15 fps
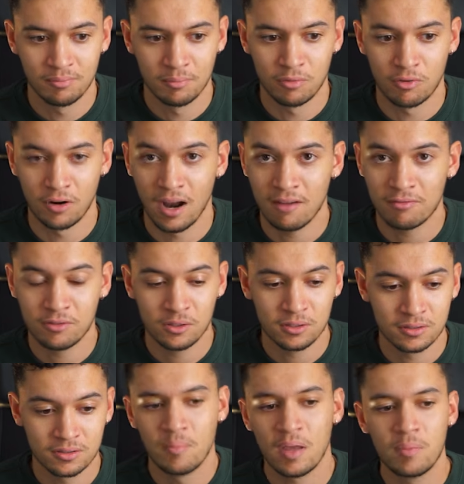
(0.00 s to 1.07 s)
Before
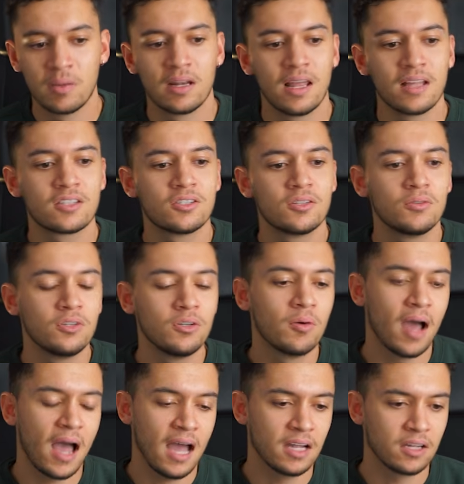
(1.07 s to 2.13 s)
afters. Maybe let's do new
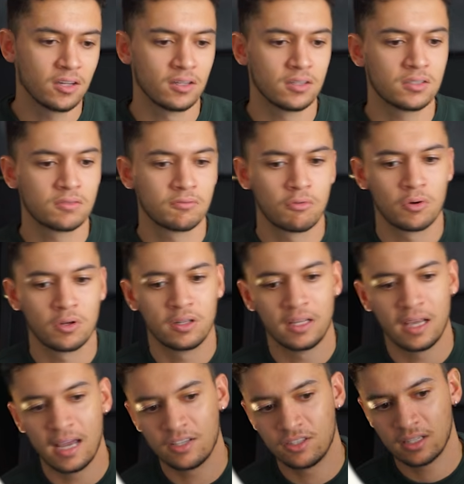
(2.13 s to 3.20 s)
angles for the
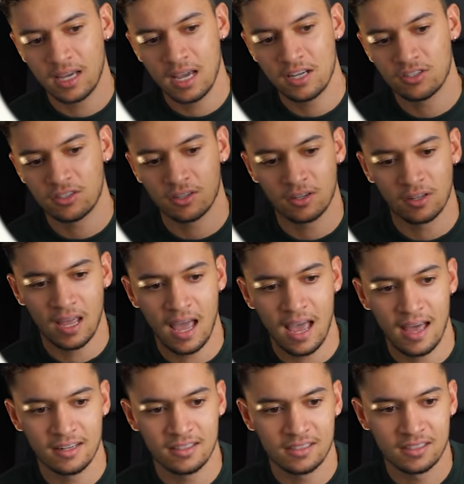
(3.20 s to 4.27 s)
educational
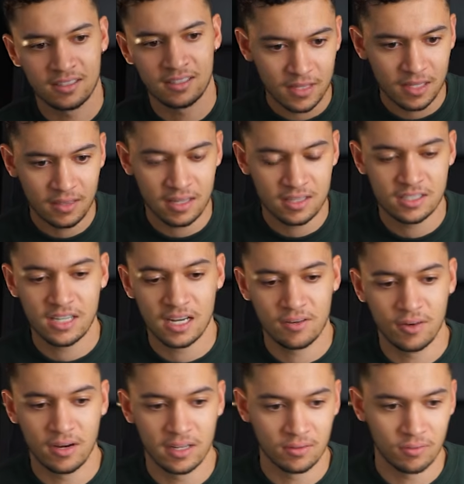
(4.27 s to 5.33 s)
ads that's
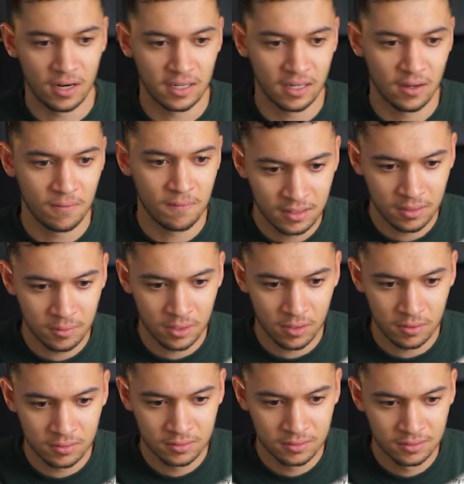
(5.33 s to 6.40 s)
generating right now. Here we
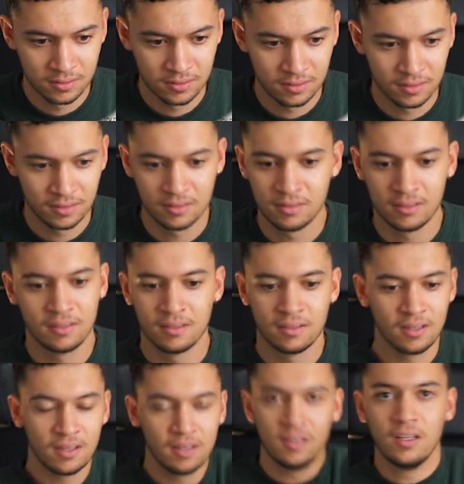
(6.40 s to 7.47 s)
go.
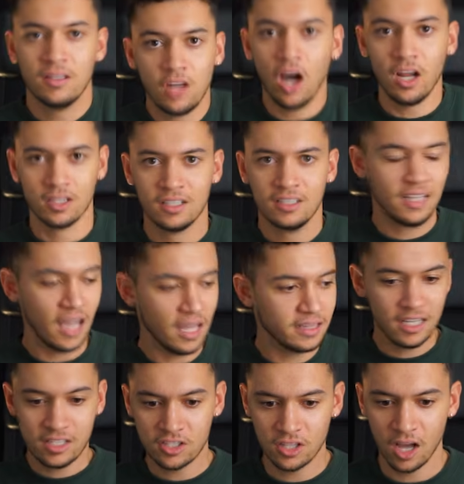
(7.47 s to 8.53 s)
Done.
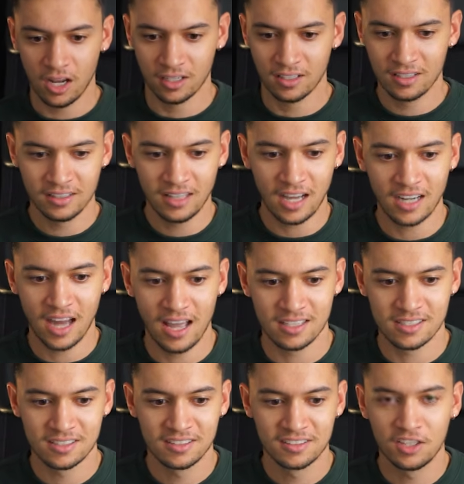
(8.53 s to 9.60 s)
It's done. 9
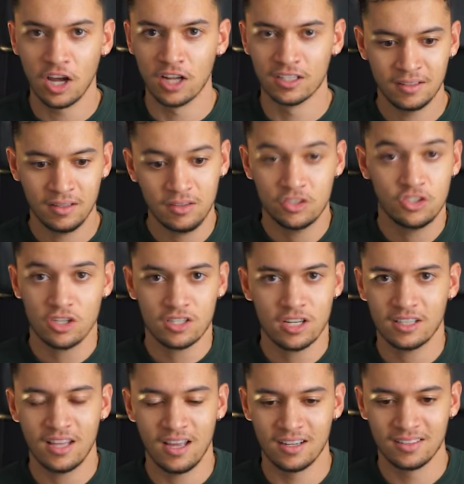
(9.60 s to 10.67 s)
ads. Done. Just like
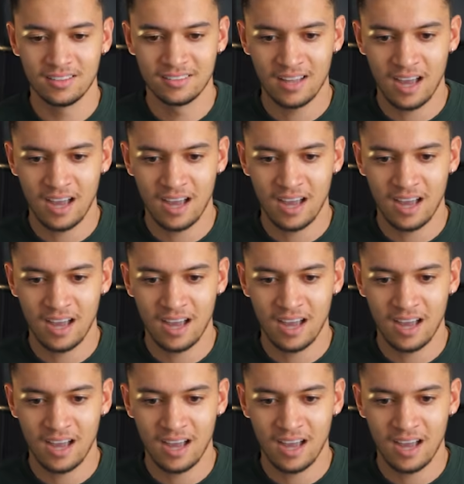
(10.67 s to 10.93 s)
that.